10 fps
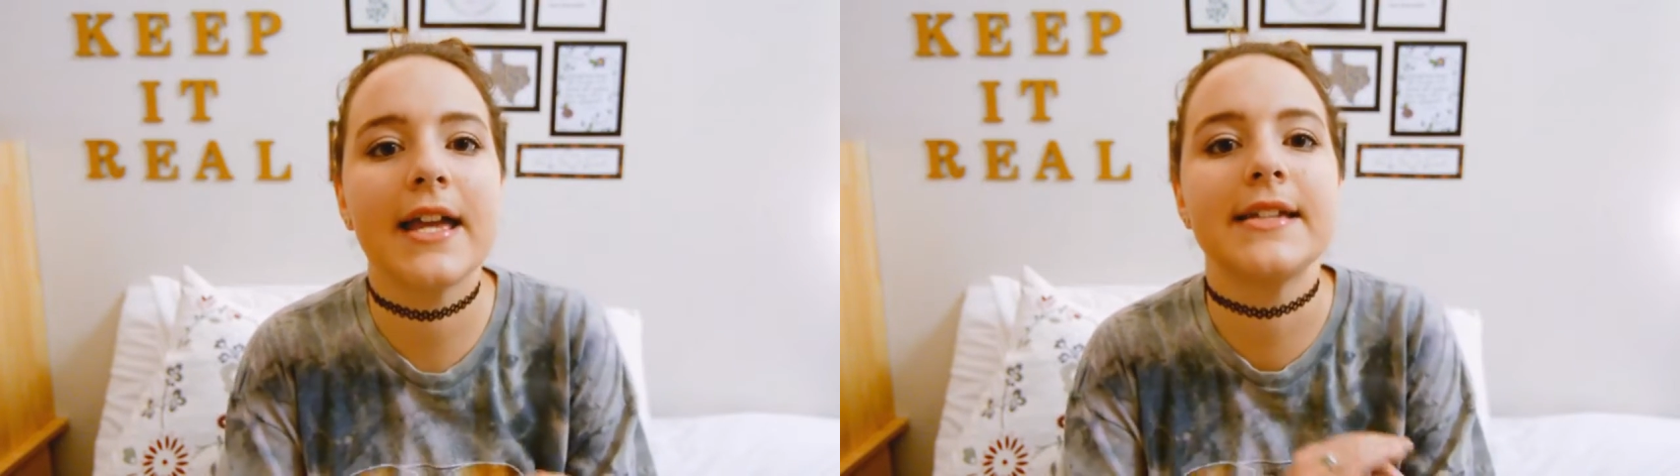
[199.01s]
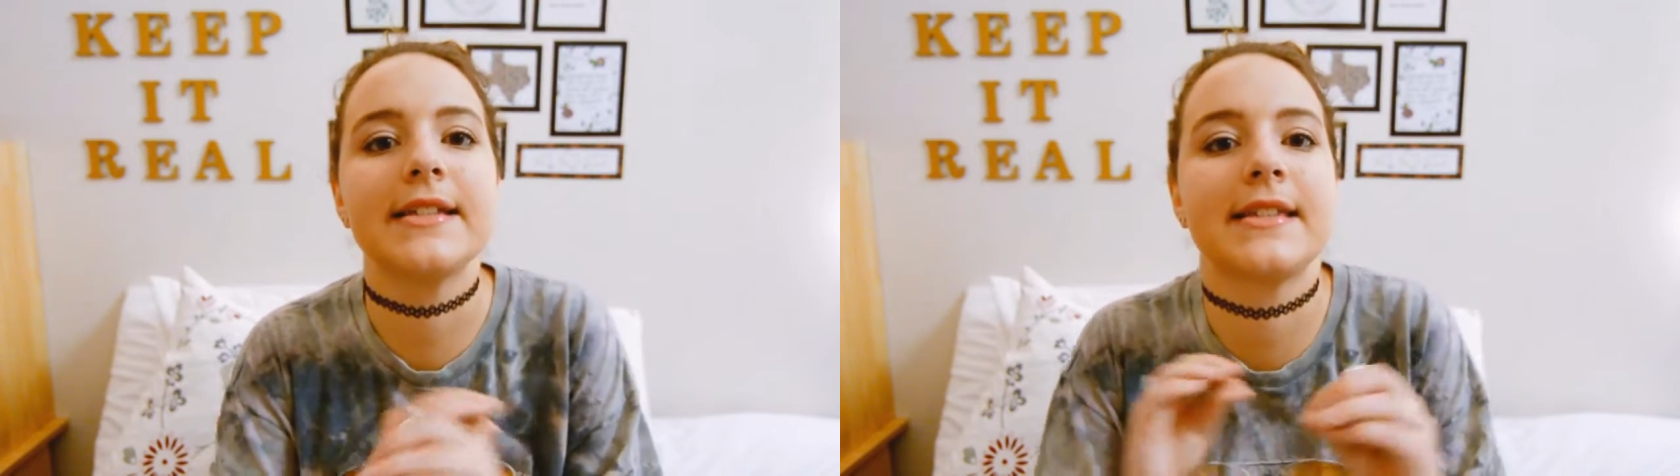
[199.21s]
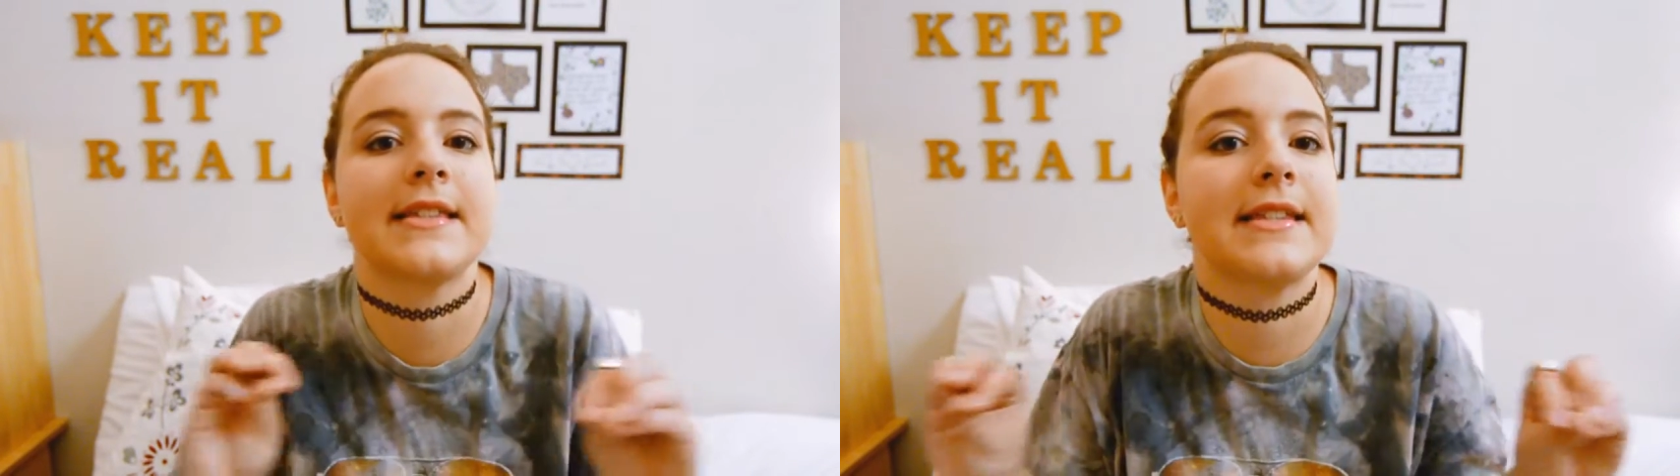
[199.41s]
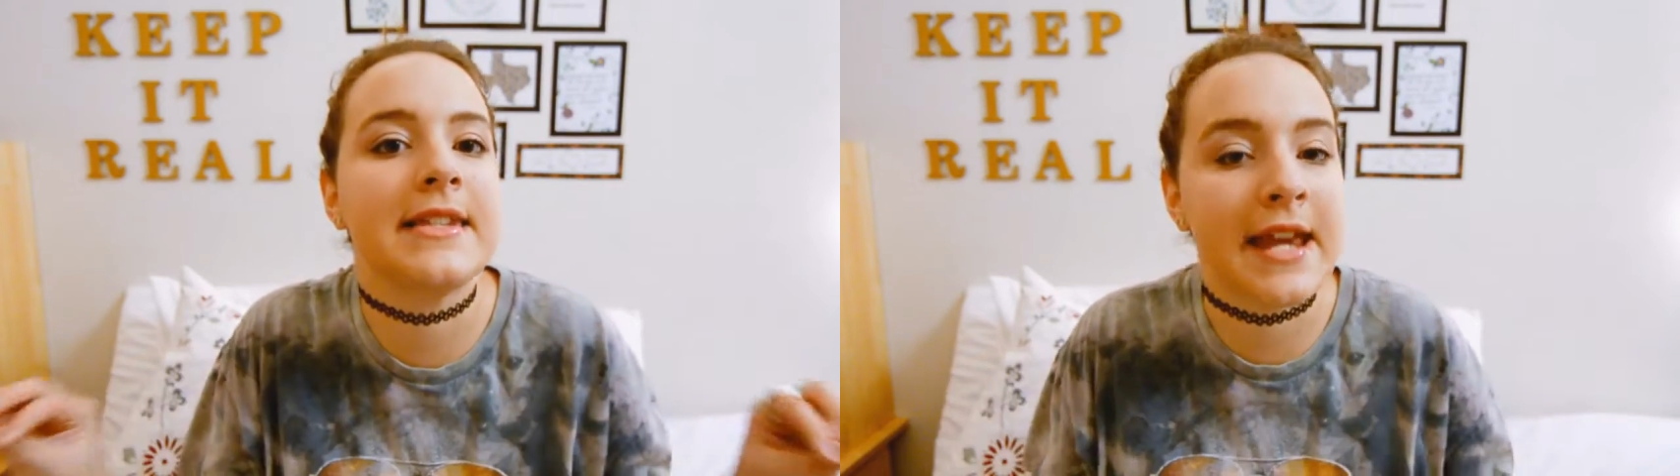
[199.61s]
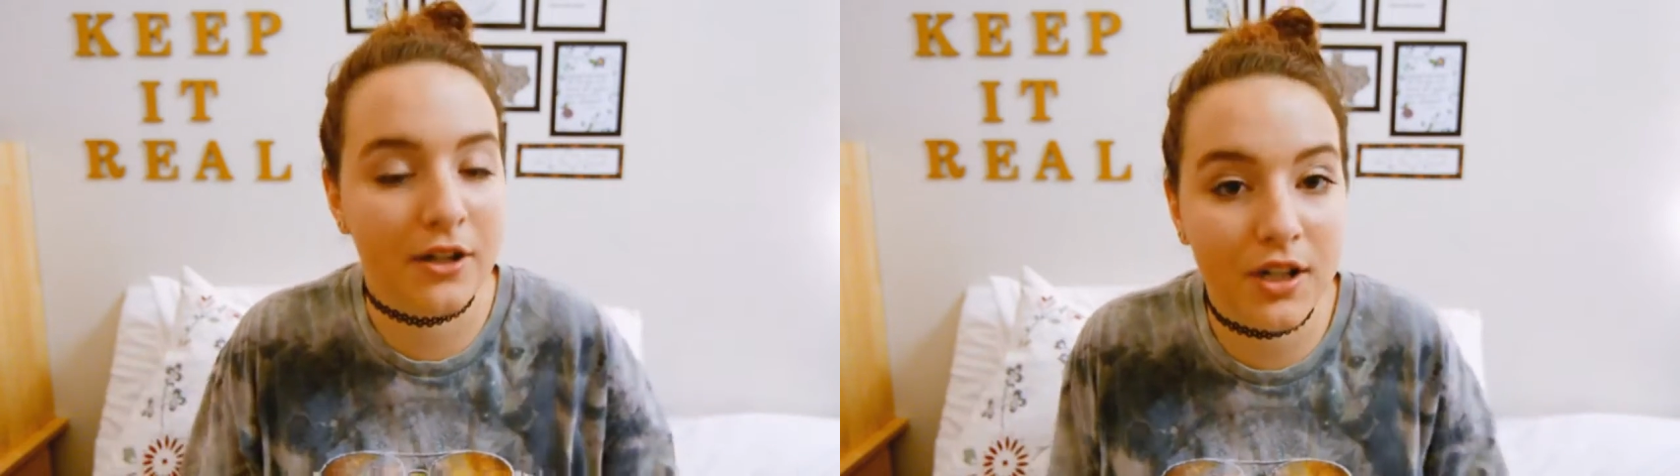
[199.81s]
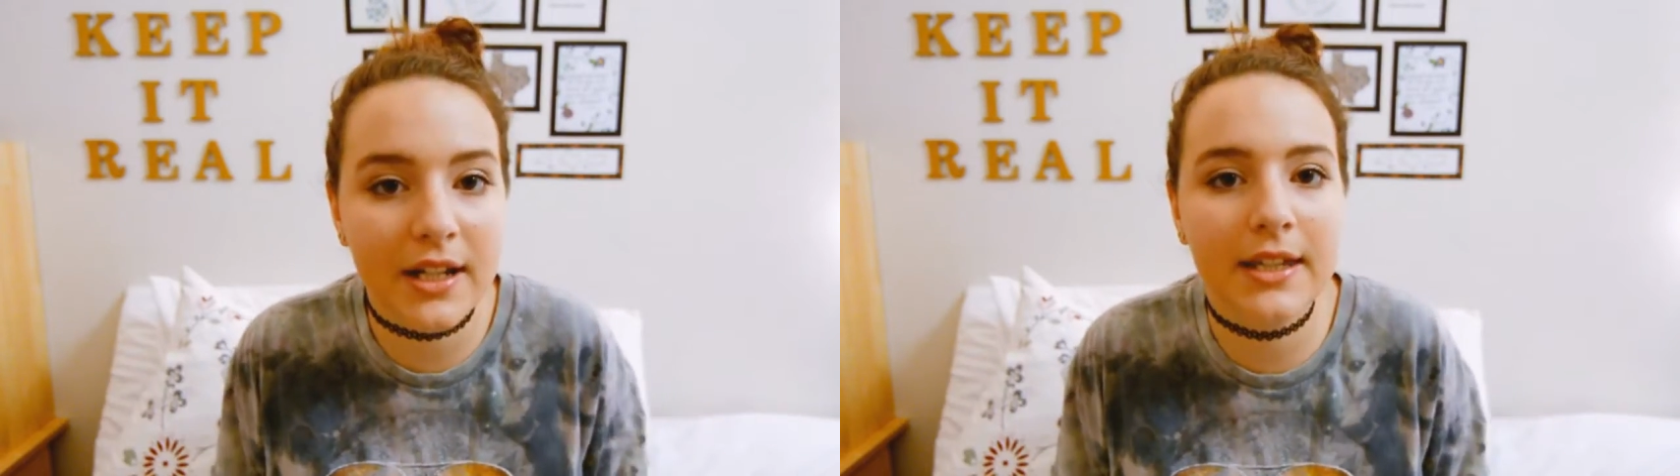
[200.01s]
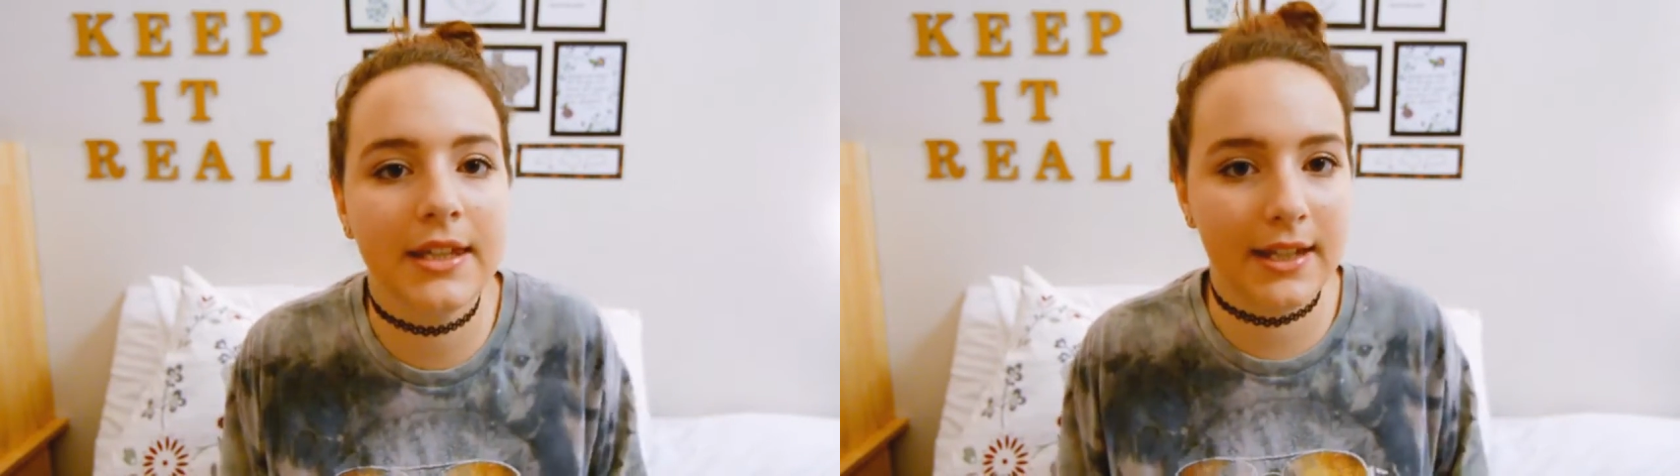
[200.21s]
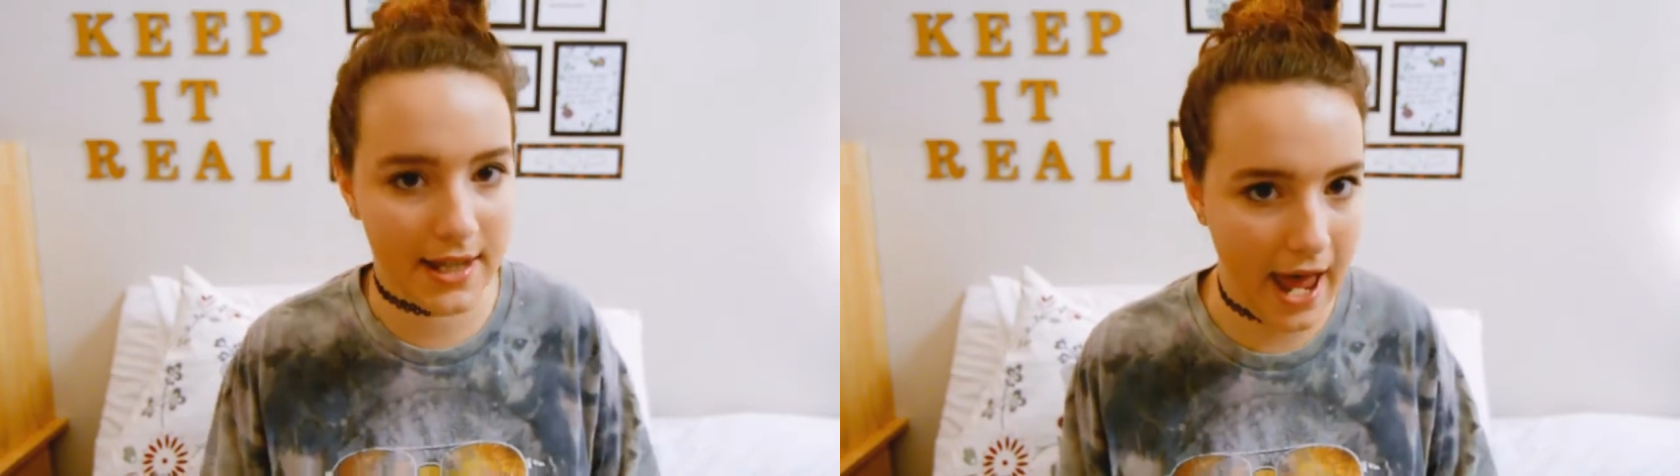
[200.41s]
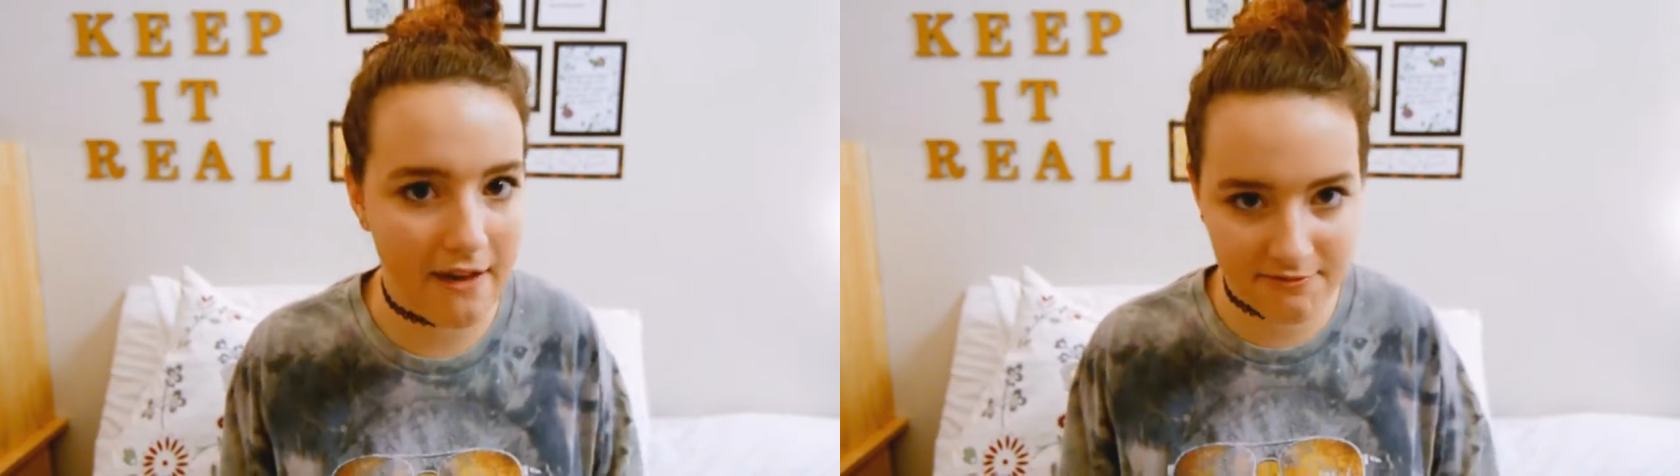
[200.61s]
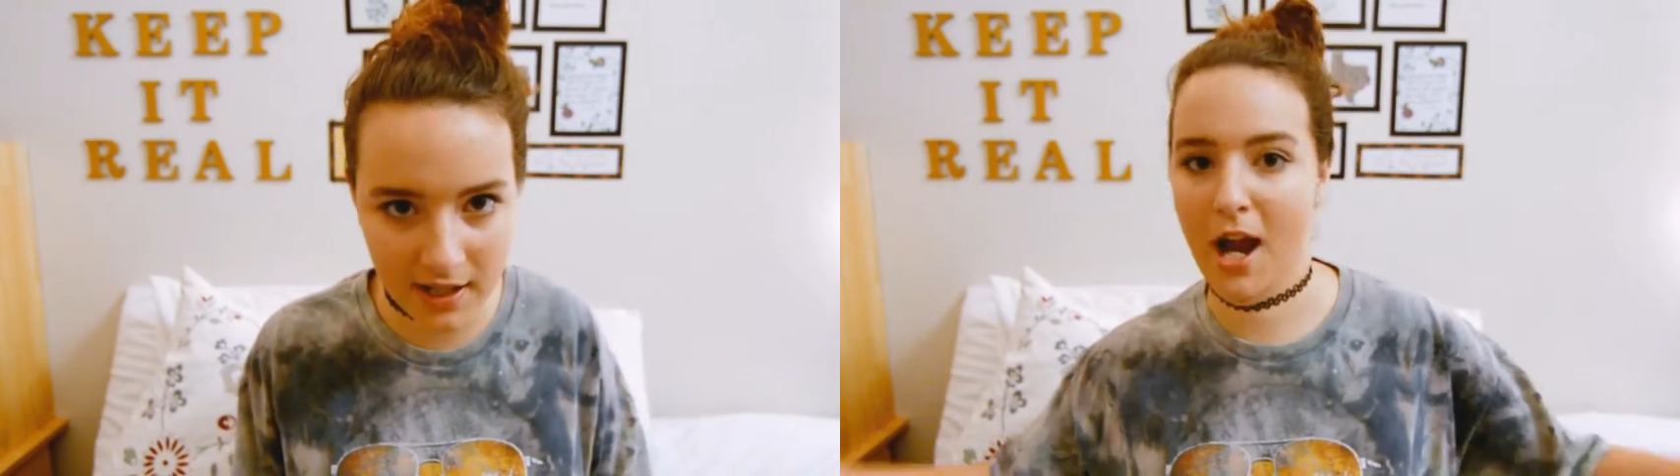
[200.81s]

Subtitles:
hysterically laughing.